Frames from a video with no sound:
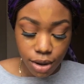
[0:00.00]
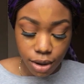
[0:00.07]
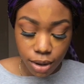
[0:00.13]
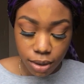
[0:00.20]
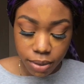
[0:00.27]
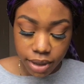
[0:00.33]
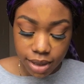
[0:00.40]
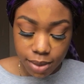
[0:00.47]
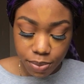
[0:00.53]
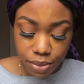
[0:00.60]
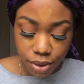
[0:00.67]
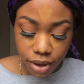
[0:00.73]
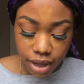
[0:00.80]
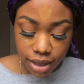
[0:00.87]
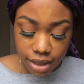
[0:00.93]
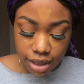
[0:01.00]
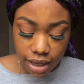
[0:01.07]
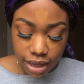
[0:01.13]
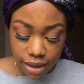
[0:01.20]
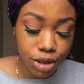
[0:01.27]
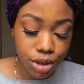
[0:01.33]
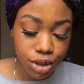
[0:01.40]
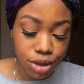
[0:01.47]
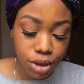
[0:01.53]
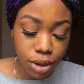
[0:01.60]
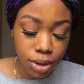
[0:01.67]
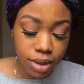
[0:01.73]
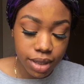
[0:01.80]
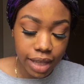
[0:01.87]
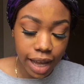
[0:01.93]
Always praise here
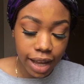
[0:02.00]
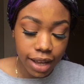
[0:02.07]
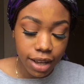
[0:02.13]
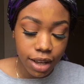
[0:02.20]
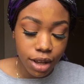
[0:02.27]
shows that